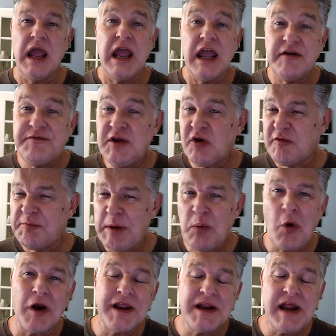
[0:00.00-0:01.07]
If you've been
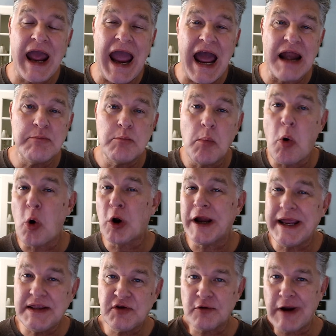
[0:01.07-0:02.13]
wanting to add more
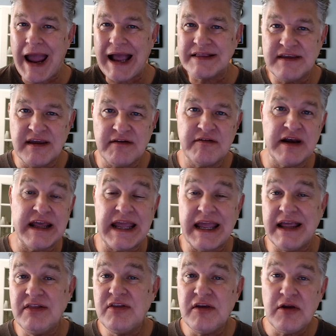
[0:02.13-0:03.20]
interactivity
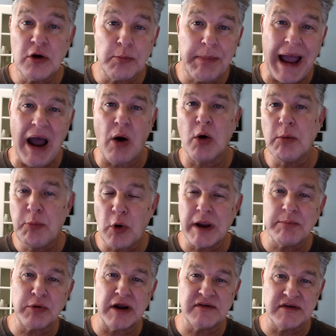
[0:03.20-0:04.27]
into your
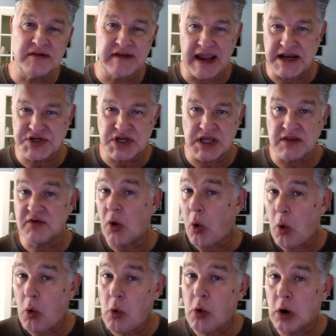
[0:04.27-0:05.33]
PowerPoint presentations,
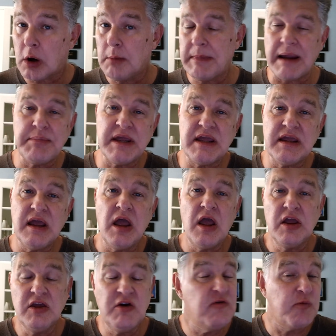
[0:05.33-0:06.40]
or maybe
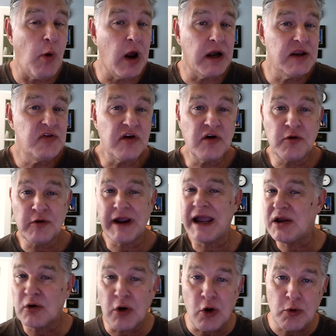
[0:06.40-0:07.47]
you've wanted to
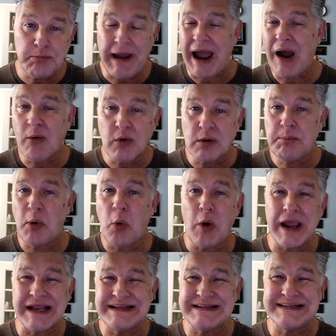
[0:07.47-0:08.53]
create your own
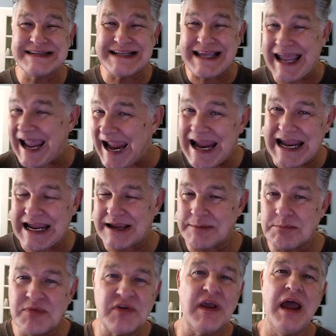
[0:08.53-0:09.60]
PowerPoint
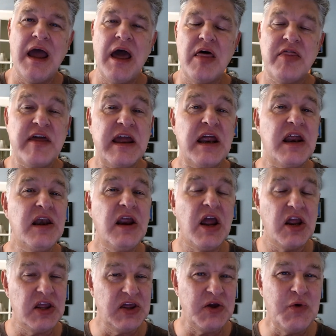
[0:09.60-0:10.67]
games, then
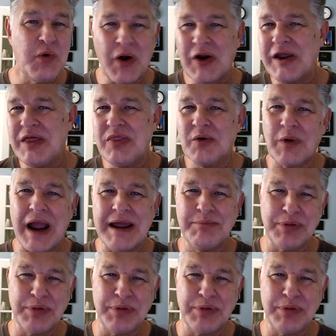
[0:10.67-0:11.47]
you are in the right